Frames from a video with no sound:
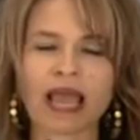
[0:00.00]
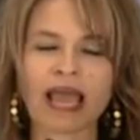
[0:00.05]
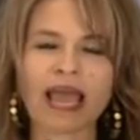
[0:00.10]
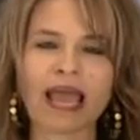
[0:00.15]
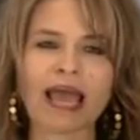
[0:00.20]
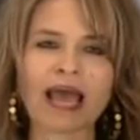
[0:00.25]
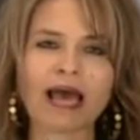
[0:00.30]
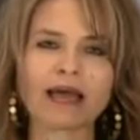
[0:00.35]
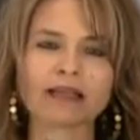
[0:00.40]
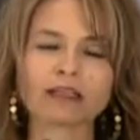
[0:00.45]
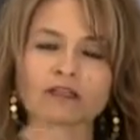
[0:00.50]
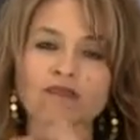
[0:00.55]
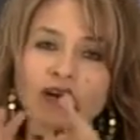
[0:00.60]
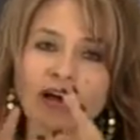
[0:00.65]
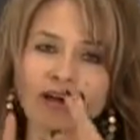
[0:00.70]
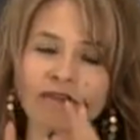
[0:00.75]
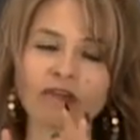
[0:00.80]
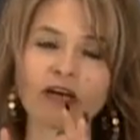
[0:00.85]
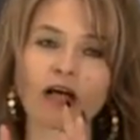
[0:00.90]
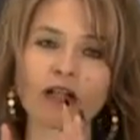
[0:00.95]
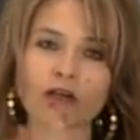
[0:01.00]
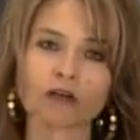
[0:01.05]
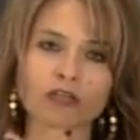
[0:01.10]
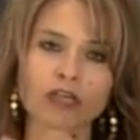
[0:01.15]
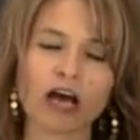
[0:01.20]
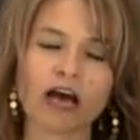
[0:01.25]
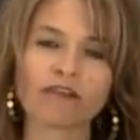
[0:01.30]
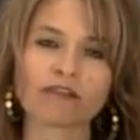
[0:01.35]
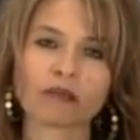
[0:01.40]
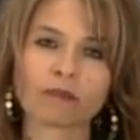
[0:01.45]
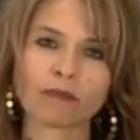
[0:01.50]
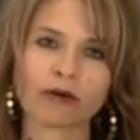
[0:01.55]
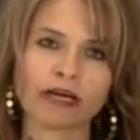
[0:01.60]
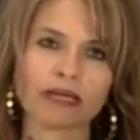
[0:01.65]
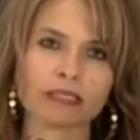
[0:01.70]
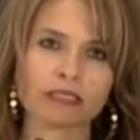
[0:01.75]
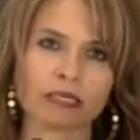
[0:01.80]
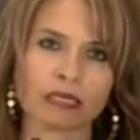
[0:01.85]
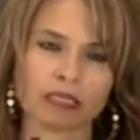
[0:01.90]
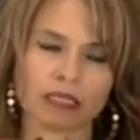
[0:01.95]
And it's $5 off the
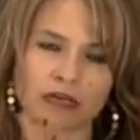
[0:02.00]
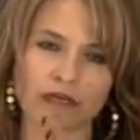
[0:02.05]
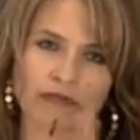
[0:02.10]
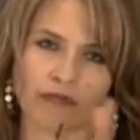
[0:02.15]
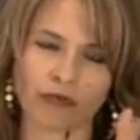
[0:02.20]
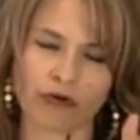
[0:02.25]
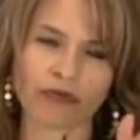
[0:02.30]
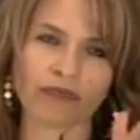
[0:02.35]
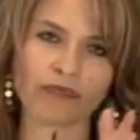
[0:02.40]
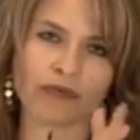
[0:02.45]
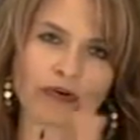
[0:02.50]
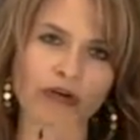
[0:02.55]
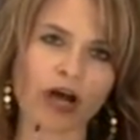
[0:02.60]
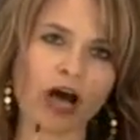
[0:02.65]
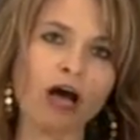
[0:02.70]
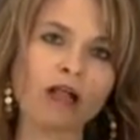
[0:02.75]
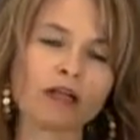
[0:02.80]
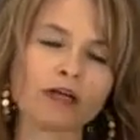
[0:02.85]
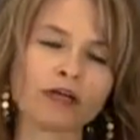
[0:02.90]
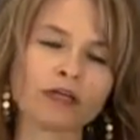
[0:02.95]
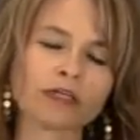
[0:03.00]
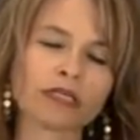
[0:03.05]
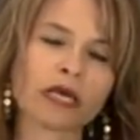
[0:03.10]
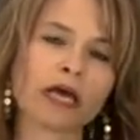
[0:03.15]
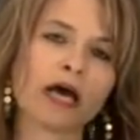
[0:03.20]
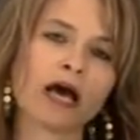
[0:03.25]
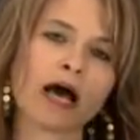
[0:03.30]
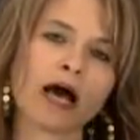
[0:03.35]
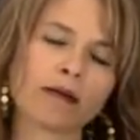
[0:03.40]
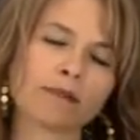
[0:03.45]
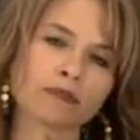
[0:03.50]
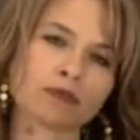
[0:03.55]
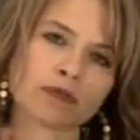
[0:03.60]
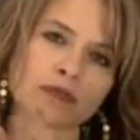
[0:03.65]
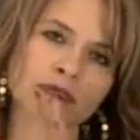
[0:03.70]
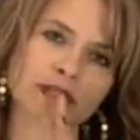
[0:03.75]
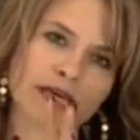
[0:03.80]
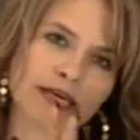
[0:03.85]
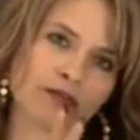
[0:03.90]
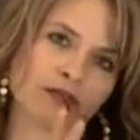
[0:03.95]
bracelet. They're $44. Um, so
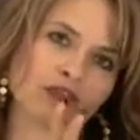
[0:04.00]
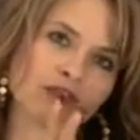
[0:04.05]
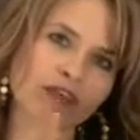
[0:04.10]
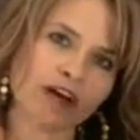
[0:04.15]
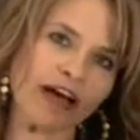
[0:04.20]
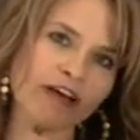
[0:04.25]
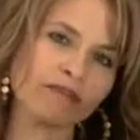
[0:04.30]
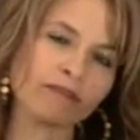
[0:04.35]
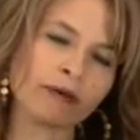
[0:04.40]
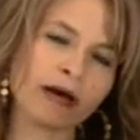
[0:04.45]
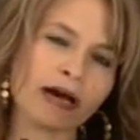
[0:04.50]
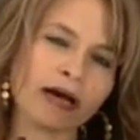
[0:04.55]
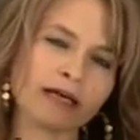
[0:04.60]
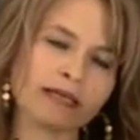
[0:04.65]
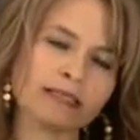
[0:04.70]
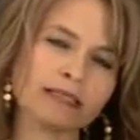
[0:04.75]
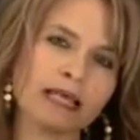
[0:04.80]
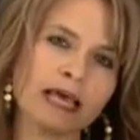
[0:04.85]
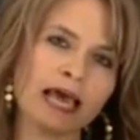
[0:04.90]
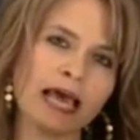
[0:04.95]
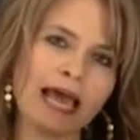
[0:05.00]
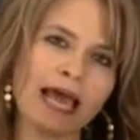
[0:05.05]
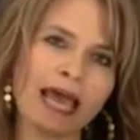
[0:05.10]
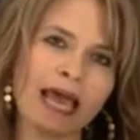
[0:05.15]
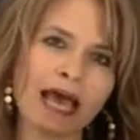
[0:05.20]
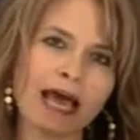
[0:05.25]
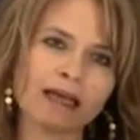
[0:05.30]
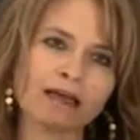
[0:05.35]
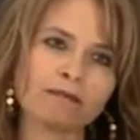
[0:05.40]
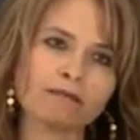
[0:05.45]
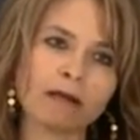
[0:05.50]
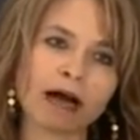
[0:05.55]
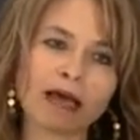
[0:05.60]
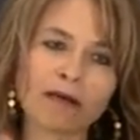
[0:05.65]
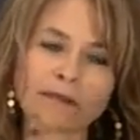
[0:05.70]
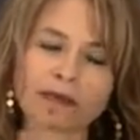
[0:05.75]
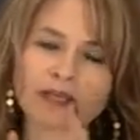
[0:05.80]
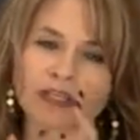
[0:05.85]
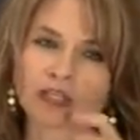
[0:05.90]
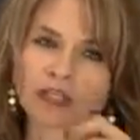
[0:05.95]
it saves you five bucks and
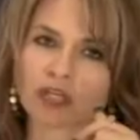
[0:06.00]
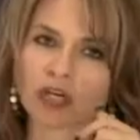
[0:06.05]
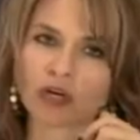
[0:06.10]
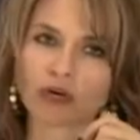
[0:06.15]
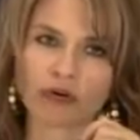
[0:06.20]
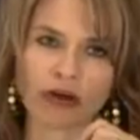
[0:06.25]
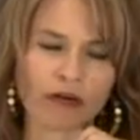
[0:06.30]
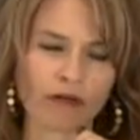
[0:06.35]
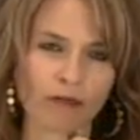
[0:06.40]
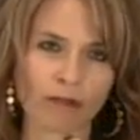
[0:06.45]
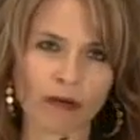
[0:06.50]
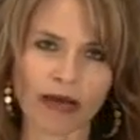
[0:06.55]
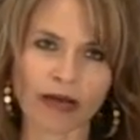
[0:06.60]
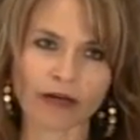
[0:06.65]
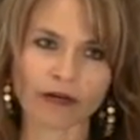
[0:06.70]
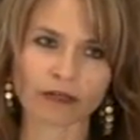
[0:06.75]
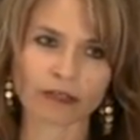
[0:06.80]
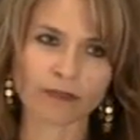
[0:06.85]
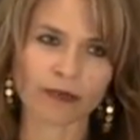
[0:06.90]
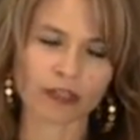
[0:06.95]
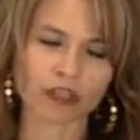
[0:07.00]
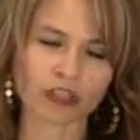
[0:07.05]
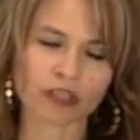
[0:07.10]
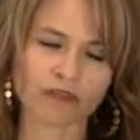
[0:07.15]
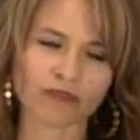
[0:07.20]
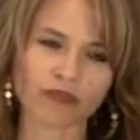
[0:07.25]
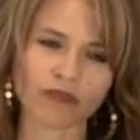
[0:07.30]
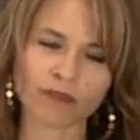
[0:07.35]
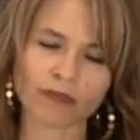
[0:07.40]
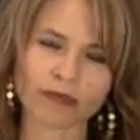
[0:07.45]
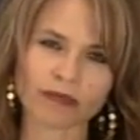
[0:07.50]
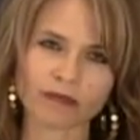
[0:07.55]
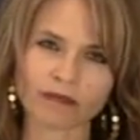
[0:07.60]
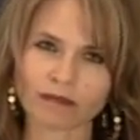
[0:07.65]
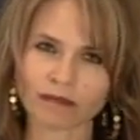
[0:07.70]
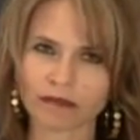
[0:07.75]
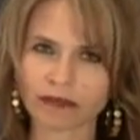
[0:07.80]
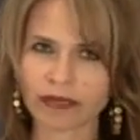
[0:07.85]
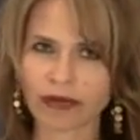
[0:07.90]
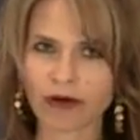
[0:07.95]
might be just a great reminder, especially if you've
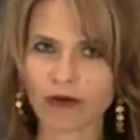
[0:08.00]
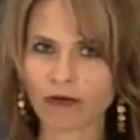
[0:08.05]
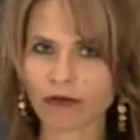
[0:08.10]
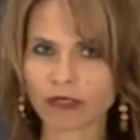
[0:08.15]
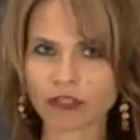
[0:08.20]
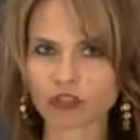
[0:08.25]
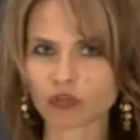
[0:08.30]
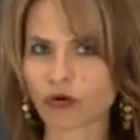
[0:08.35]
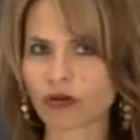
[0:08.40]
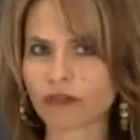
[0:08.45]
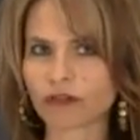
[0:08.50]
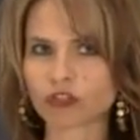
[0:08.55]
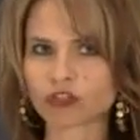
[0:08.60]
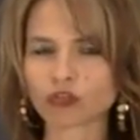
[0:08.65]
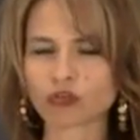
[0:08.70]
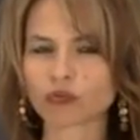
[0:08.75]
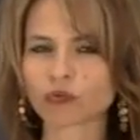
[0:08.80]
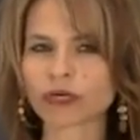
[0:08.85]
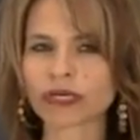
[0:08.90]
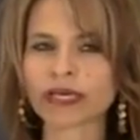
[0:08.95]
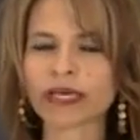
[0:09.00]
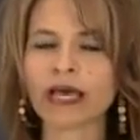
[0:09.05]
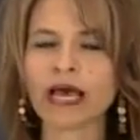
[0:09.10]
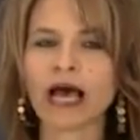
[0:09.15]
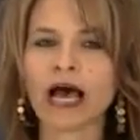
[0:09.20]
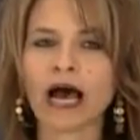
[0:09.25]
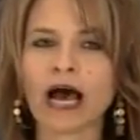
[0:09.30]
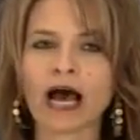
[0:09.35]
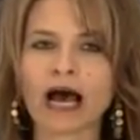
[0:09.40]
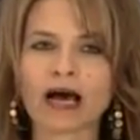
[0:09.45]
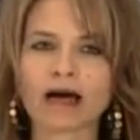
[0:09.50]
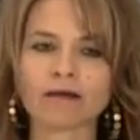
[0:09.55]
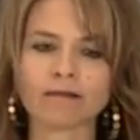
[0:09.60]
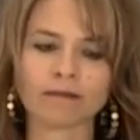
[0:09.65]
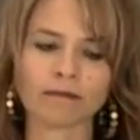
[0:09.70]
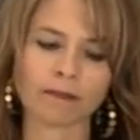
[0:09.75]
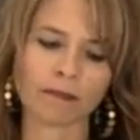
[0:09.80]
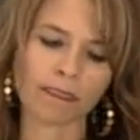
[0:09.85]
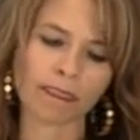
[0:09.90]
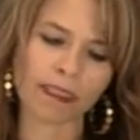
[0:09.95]
been, you know, enjoy the jewelry.
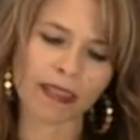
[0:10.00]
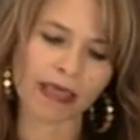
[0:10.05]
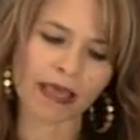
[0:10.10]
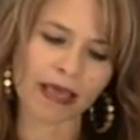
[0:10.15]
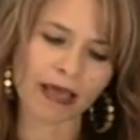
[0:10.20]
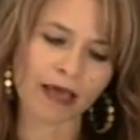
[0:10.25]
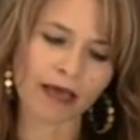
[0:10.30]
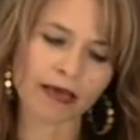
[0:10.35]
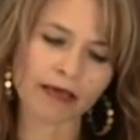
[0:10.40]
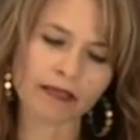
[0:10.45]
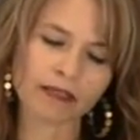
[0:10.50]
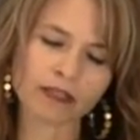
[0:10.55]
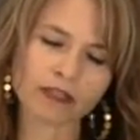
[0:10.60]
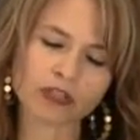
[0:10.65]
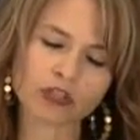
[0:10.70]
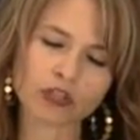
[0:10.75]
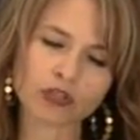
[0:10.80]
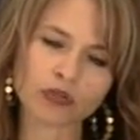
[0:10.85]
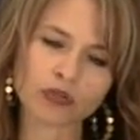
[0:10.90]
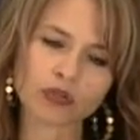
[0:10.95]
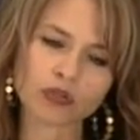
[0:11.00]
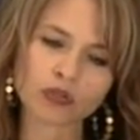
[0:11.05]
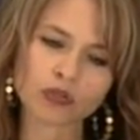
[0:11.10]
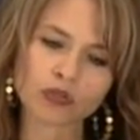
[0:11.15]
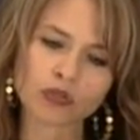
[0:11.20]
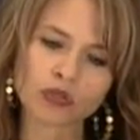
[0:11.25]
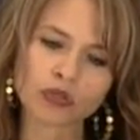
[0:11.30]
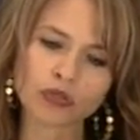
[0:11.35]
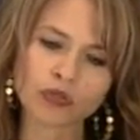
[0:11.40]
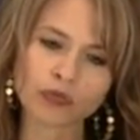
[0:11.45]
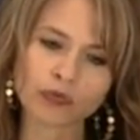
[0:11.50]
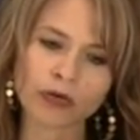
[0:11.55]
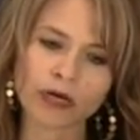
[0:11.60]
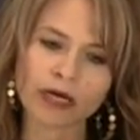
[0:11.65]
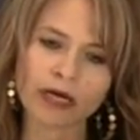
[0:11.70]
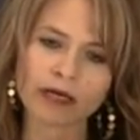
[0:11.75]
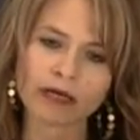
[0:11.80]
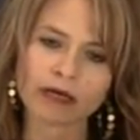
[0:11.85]
Um, to, to, to